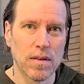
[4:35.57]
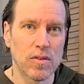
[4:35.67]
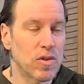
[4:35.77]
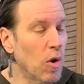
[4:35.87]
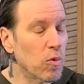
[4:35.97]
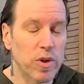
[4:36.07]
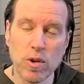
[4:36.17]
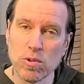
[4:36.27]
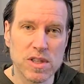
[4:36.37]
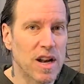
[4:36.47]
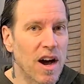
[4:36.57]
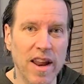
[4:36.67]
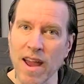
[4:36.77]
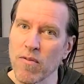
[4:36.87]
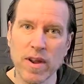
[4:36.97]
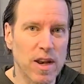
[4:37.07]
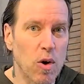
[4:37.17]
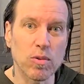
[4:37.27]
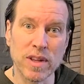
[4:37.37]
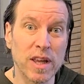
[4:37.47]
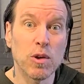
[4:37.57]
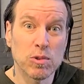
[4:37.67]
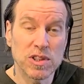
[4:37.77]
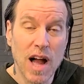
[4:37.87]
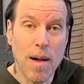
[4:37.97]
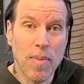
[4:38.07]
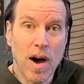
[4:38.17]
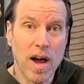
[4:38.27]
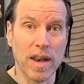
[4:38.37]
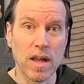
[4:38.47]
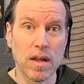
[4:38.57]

Don't use it on every note that you stop on.